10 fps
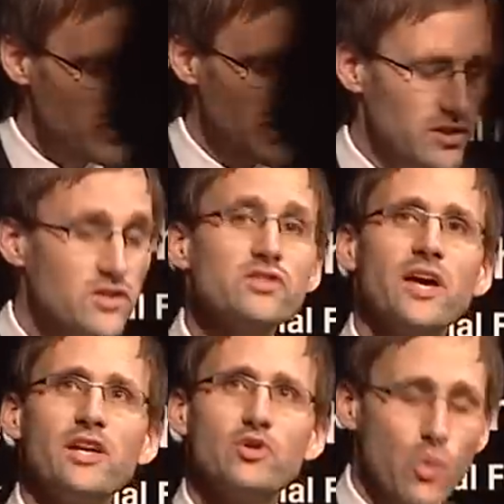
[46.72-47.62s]
sectors
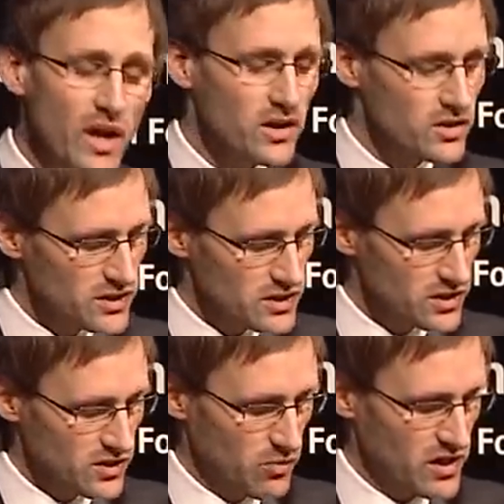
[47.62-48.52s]
and where
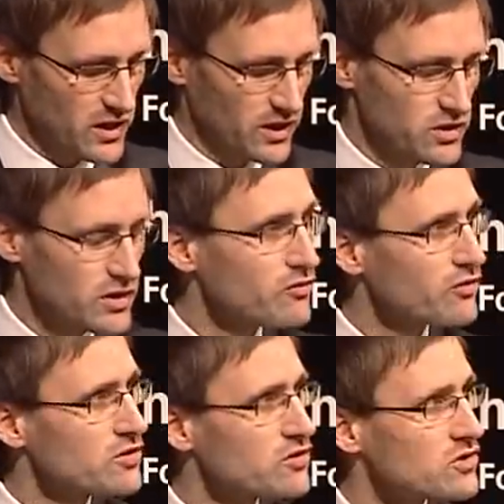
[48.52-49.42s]
cities are making a
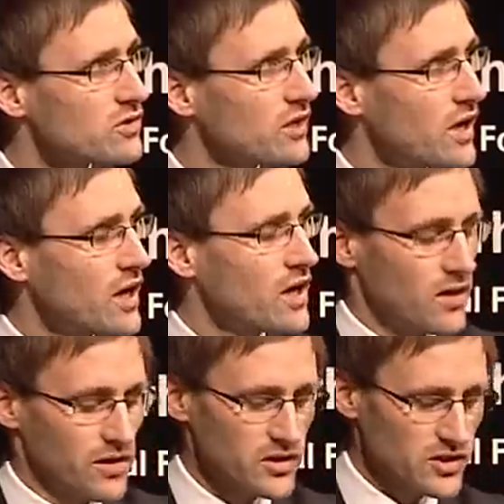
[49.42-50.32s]
difference.
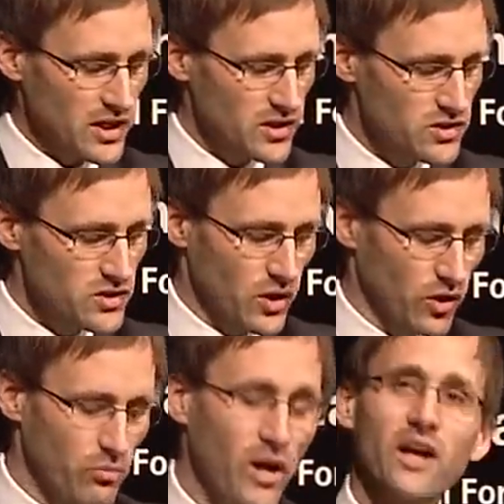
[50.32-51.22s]
The second
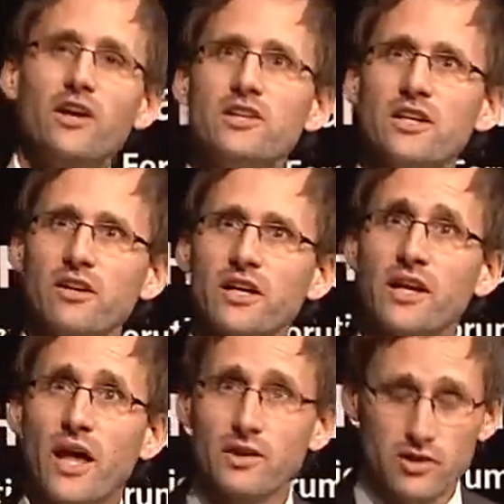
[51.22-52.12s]
on pioneering and
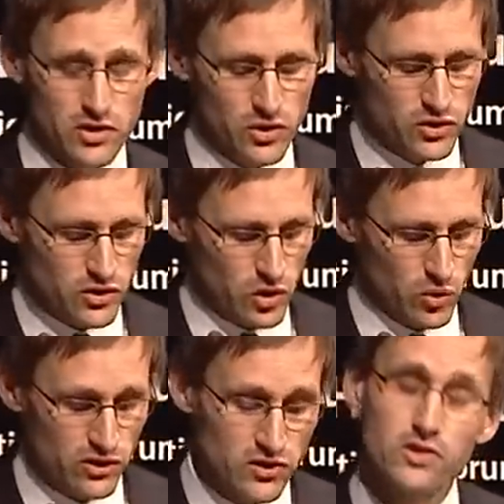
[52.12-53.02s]
attitudes
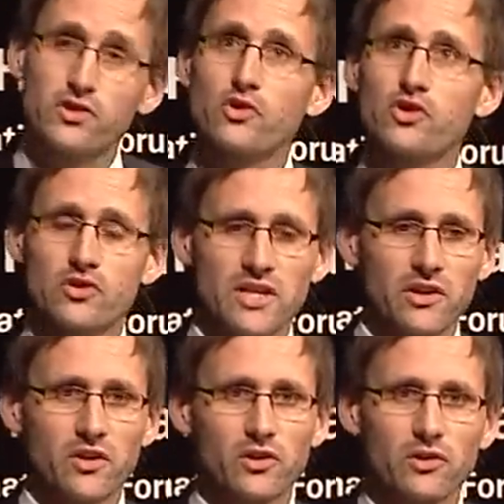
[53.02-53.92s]
towards
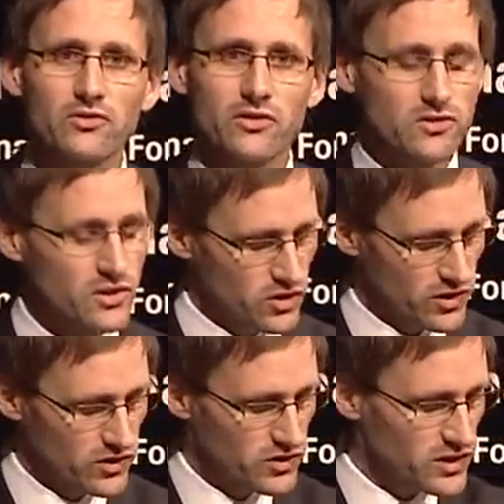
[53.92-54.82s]
socio-technical transition
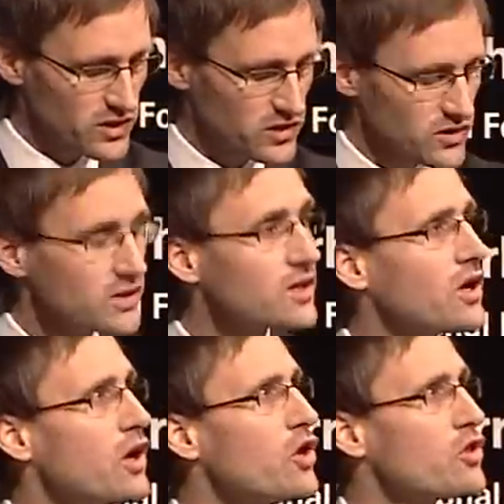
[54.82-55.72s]
in cities.
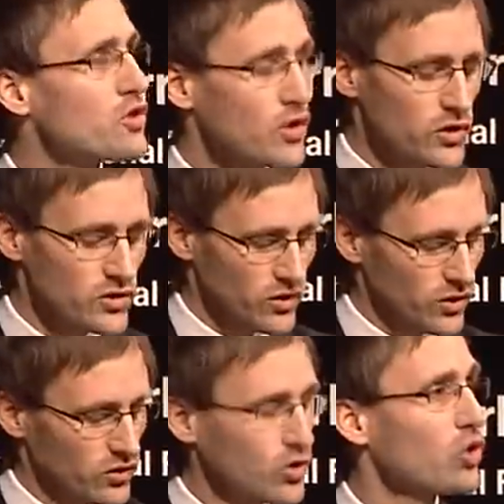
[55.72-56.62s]
Third,
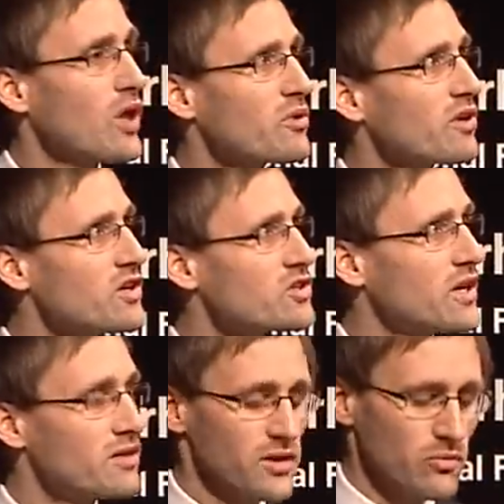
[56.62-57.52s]
on collaboration
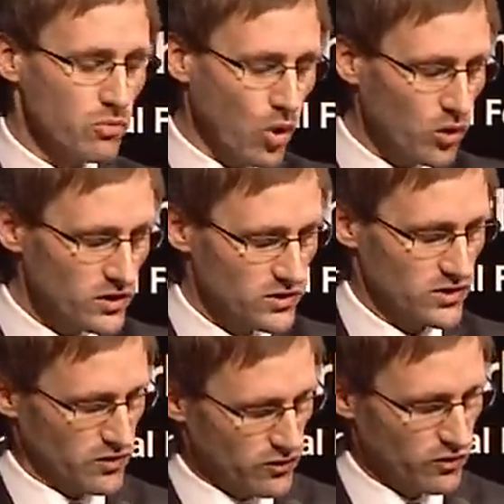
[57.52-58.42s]
and the
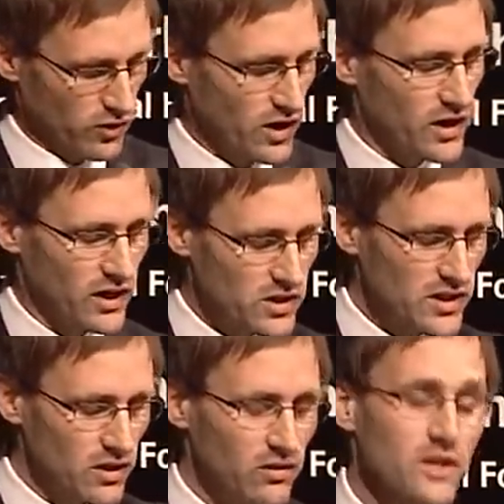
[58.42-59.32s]
importance for
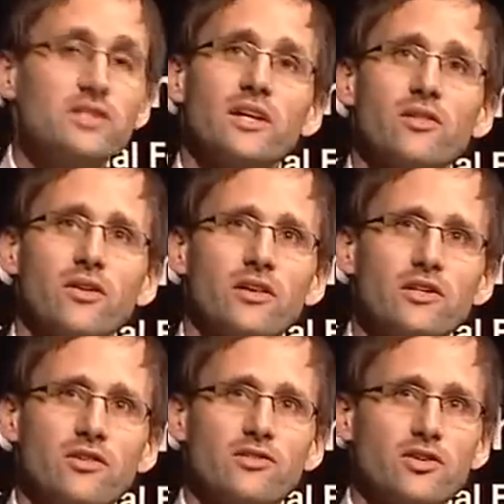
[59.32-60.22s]
accelerating the green
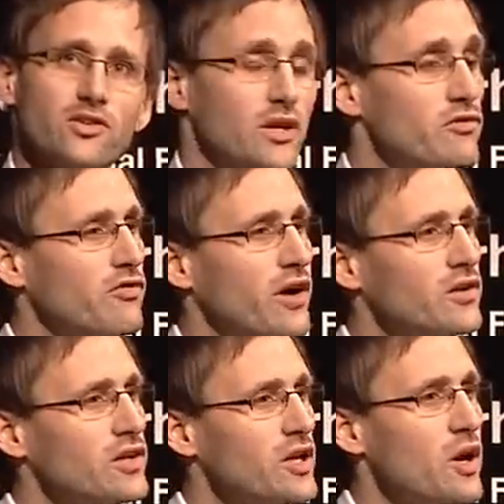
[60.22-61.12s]
transition. And finally,